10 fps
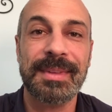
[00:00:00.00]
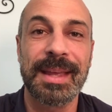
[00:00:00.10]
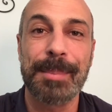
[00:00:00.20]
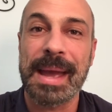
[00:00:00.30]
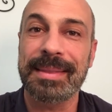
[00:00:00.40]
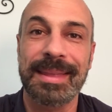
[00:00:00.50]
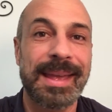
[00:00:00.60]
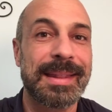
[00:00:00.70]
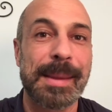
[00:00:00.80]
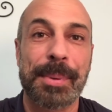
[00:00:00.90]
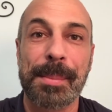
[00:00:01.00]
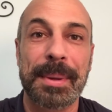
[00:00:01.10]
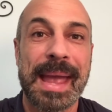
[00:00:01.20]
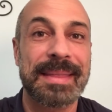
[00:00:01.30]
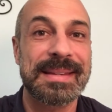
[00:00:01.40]
And back then, they
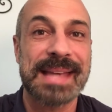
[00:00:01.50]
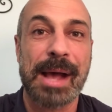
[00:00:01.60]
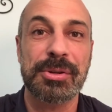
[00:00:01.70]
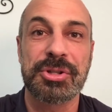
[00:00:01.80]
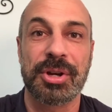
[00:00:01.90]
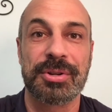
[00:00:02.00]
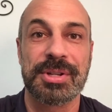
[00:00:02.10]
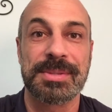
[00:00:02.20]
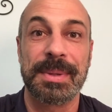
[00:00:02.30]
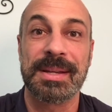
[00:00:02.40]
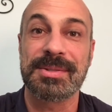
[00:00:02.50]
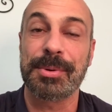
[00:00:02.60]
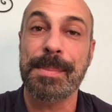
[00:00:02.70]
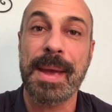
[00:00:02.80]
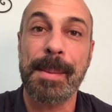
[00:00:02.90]
probably had these house churches. Because
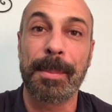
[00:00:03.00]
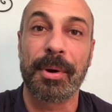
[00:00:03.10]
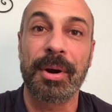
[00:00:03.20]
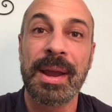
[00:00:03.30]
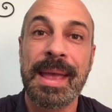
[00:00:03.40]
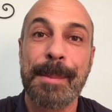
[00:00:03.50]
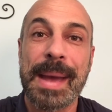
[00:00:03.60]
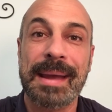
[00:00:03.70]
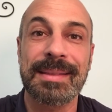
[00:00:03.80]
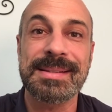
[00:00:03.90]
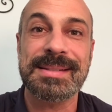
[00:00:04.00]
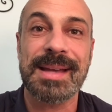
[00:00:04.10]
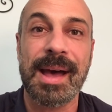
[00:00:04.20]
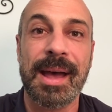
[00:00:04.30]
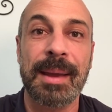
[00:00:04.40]
remember, back in this
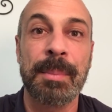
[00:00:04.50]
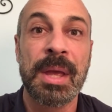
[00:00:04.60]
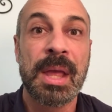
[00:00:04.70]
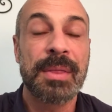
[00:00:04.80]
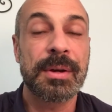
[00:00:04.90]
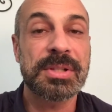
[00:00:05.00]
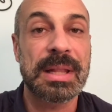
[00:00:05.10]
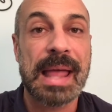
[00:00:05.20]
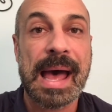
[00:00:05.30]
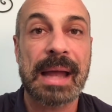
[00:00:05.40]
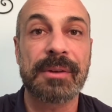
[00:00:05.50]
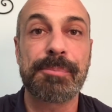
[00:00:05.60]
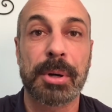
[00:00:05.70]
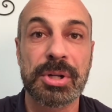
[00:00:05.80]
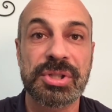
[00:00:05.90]
time, there's a lot
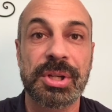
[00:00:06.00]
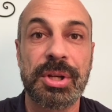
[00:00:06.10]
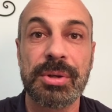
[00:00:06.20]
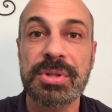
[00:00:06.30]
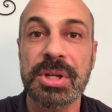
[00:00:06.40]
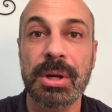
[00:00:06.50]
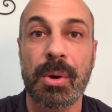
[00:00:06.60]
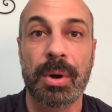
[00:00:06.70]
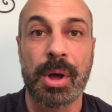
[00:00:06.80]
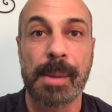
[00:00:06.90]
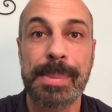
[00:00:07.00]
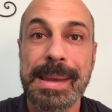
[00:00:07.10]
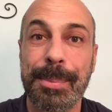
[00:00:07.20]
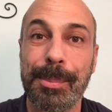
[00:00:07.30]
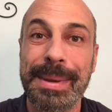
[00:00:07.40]
of persecution going on.
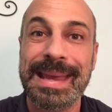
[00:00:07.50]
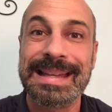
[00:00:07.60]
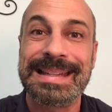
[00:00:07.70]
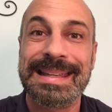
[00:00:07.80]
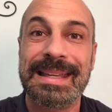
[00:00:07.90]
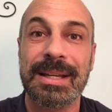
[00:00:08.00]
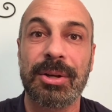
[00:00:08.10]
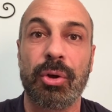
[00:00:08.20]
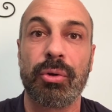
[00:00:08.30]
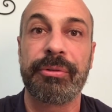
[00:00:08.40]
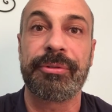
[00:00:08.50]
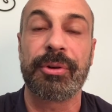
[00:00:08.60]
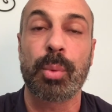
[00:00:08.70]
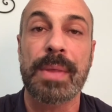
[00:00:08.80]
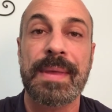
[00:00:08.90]
People being killed for
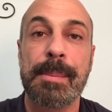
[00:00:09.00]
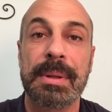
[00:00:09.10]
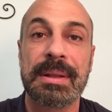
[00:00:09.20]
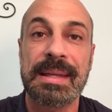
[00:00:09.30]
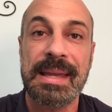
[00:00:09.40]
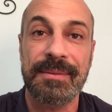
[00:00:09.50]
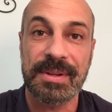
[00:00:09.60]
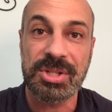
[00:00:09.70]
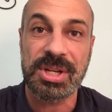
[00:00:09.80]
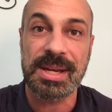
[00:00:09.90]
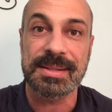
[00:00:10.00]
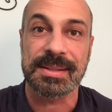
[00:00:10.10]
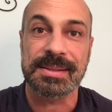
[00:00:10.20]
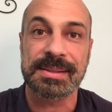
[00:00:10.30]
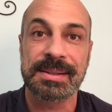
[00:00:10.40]
what they believe in
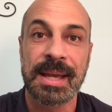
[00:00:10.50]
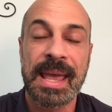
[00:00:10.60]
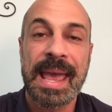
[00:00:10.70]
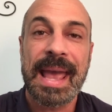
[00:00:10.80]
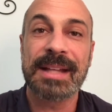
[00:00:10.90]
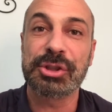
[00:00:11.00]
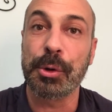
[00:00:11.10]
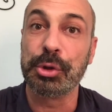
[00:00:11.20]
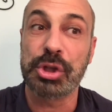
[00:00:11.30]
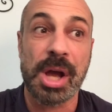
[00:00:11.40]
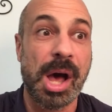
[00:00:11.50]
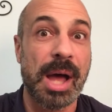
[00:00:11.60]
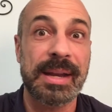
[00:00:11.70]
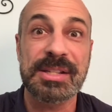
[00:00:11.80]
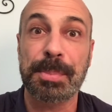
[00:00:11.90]
Jesus. And so
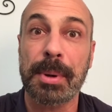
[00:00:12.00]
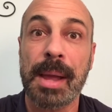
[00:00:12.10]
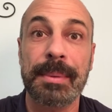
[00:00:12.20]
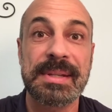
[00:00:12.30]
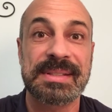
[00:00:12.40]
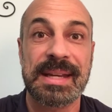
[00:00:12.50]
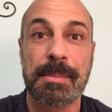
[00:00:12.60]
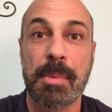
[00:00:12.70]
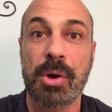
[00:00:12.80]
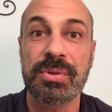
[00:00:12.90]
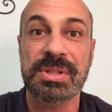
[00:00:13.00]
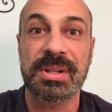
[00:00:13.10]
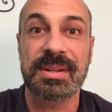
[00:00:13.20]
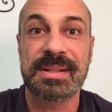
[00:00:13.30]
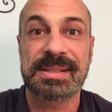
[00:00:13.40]
John has probably seen most
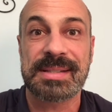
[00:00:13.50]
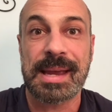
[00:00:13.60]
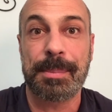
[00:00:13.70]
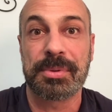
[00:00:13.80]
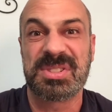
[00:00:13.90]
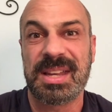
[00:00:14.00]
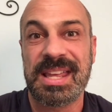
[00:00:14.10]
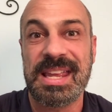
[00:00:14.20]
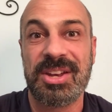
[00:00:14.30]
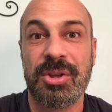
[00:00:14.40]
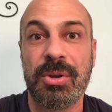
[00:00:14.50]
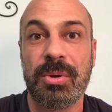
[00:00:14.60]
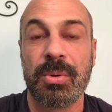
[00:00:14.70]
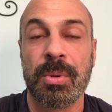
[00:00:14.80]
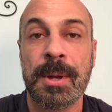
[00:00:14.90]
of the disciples that he
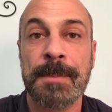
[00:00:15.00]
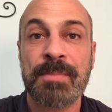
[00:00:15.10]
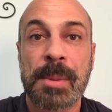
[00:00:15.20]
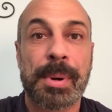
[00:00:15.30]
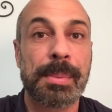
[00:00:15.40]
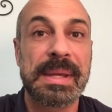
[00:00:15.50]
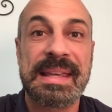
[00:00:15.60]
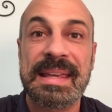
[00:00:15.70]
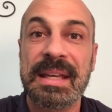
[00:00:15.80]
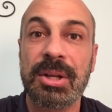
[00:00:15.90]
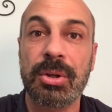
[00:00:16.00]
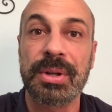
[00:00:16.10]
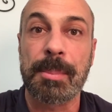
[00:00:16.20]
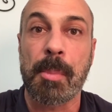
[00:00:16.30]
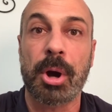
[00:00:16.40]
knew probably killed
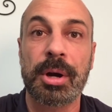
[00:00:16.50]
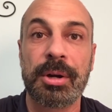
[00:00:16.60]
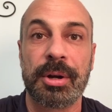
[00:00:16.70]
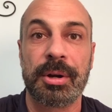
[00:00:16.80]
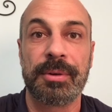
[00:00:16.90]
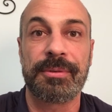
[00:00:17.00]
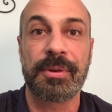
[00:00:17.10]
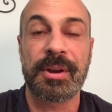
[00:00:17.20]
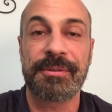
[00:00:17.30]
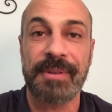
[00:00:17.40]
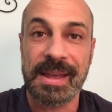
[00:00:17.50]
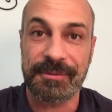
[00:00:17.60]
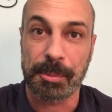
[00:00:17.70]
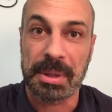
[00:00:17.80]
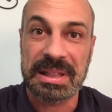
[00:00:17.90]
and martyred for their faith,
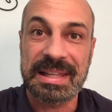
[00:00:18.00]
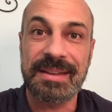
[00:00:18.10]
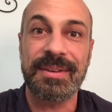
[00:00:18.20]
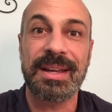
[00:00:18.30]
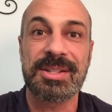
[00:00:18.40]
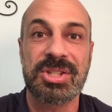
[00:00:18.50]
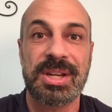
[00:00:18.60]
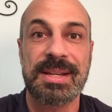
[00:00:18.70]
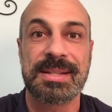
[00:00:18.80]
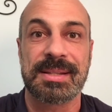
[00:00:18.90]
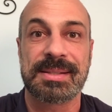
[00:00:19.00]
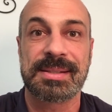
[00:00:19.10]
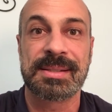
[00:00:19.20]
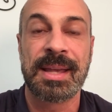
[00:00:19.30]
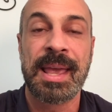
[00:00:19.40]
for believing in Jesus.